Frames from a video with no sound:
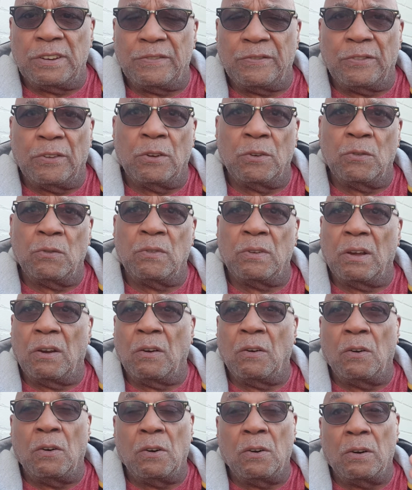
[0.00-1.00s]
phone
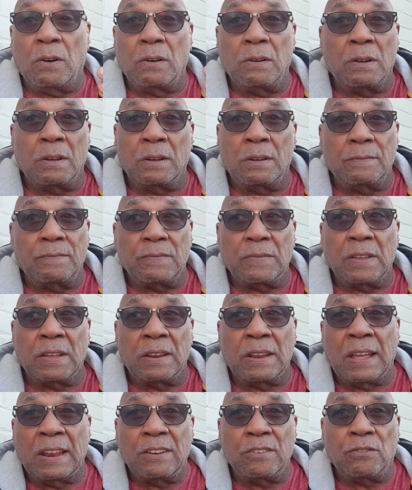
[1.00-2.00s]
or
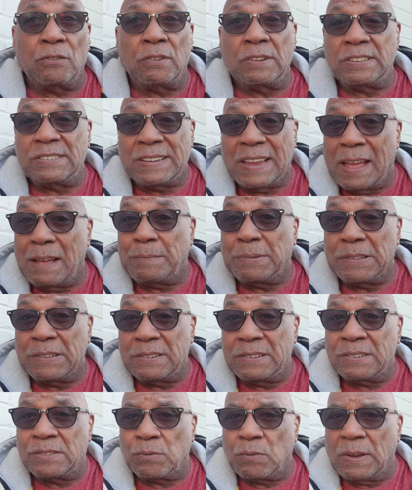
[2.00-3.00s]
an Android
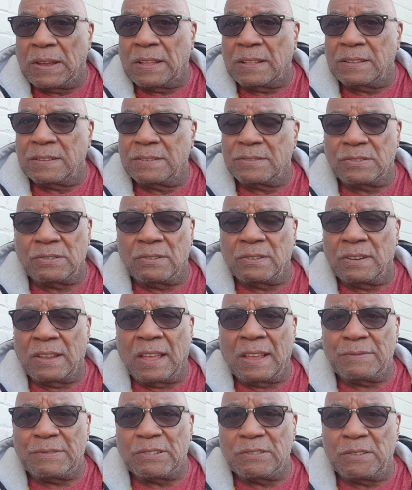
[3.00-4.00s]
tablet as well. So
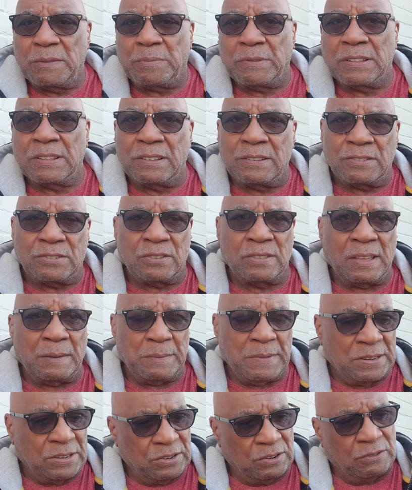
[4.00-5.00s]
absolutely brilliant. So that
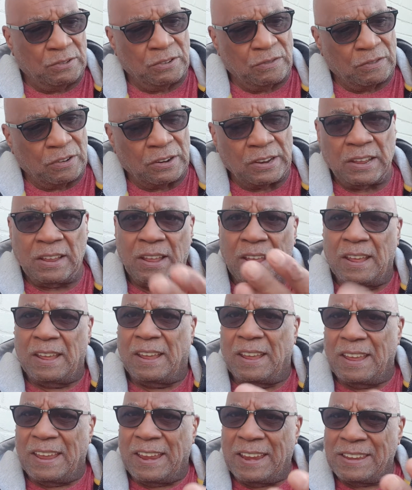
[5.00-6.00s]
means you've got it
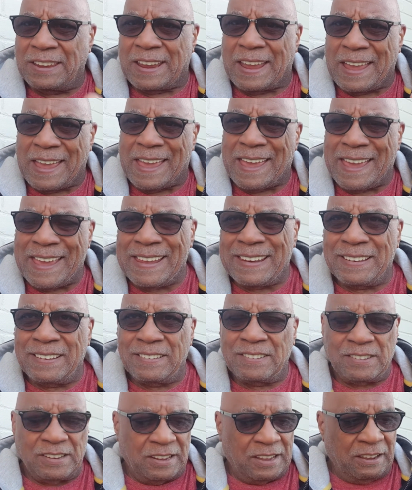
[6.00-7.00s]
in your
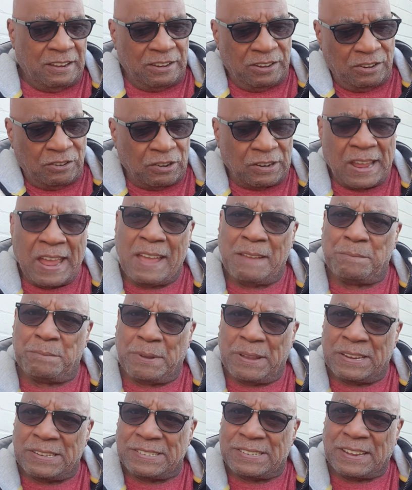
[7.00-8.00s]
hand. You've got a
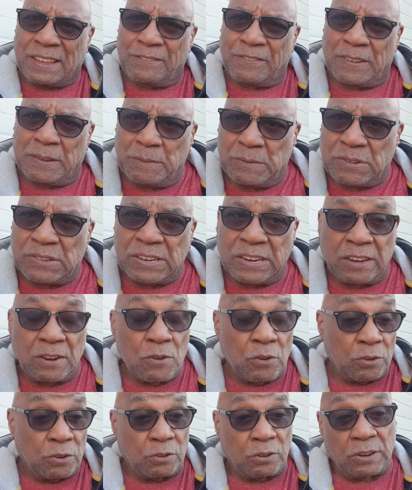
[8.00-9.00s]
hand-based FMC,
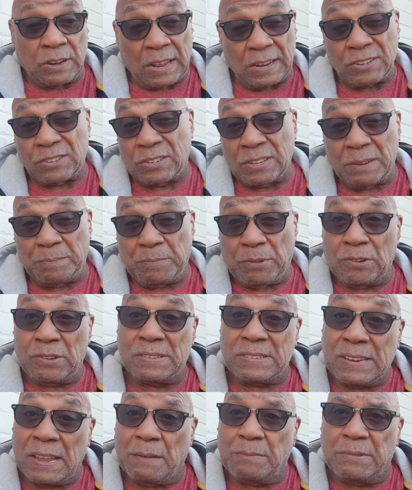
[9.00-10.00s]
or you could actually put a
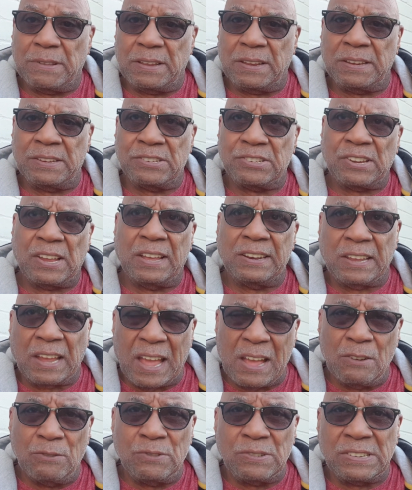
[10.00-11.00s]
tablet inside a
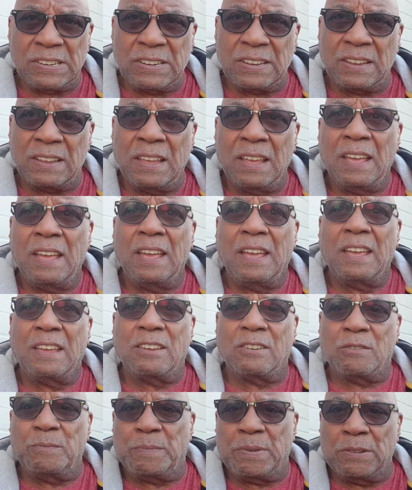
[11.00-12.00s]
housing.
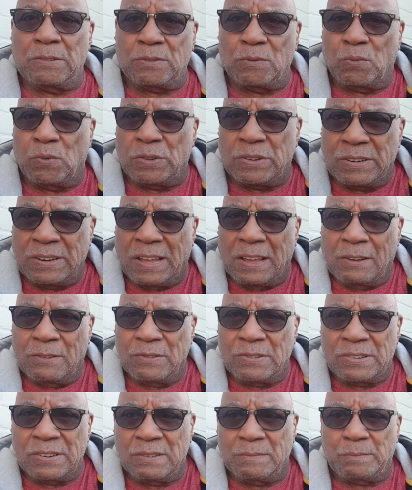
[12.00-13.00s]
You could build a wooden
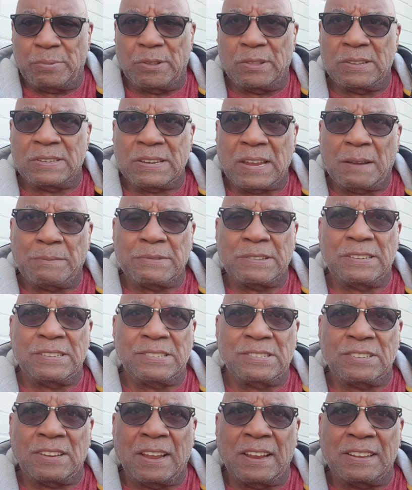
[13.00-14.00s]
housing and put the tablet
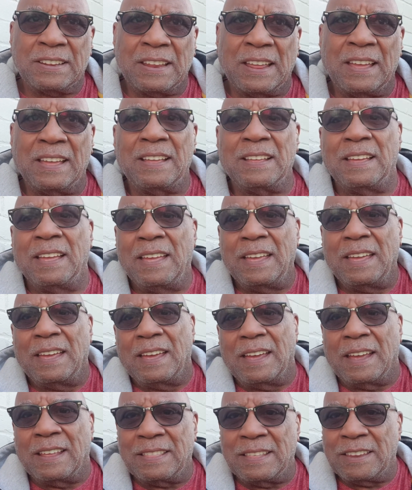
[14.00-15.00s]
inside that,
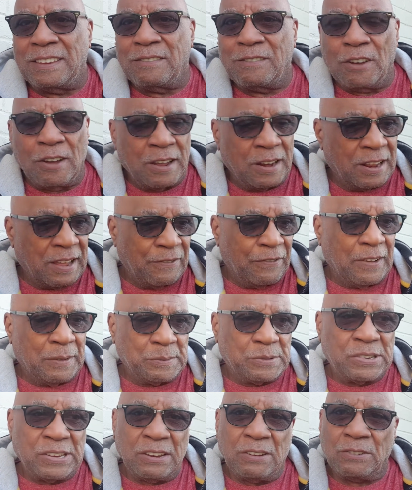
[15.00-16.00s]
and then you've got an
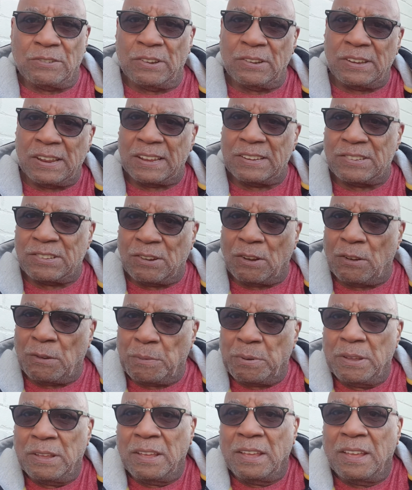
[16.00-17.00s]
FMC on your desktop.
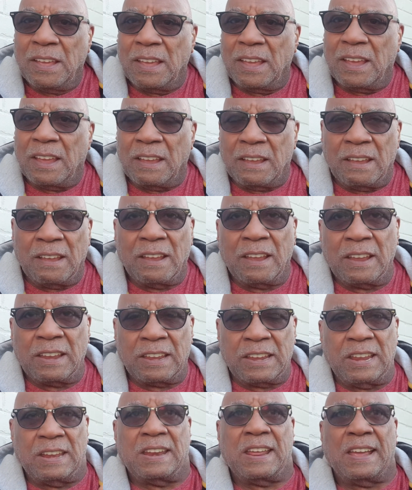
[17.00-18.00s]
It
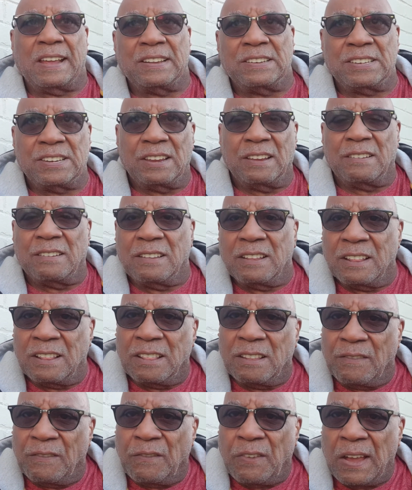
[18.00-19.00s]
connects
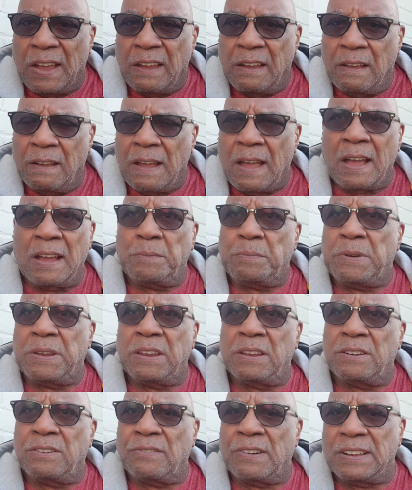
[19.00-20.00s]
via
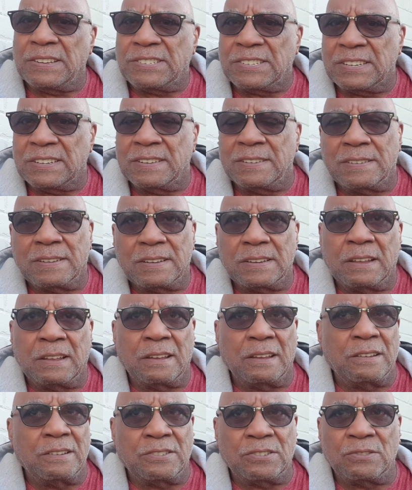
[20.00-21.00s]
IP addressing,
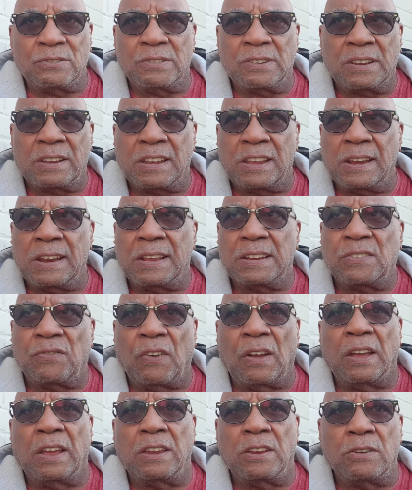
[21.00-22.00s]
so it connects
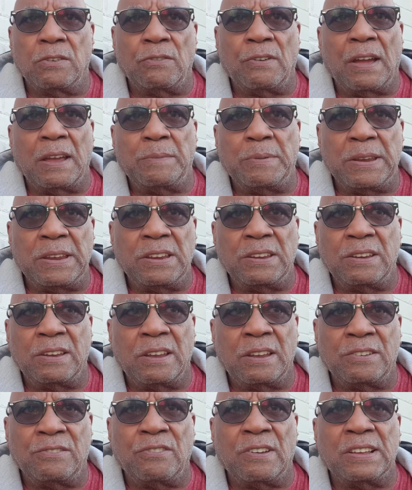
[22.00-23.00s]
via your
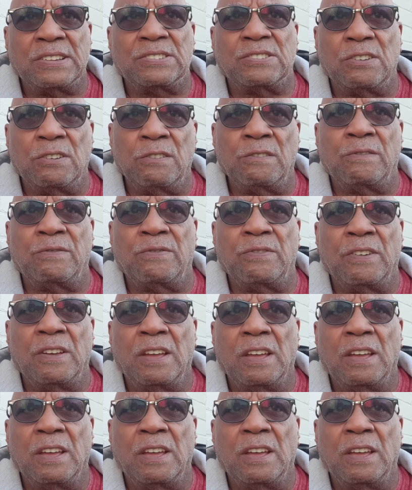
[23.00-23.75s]
IP address of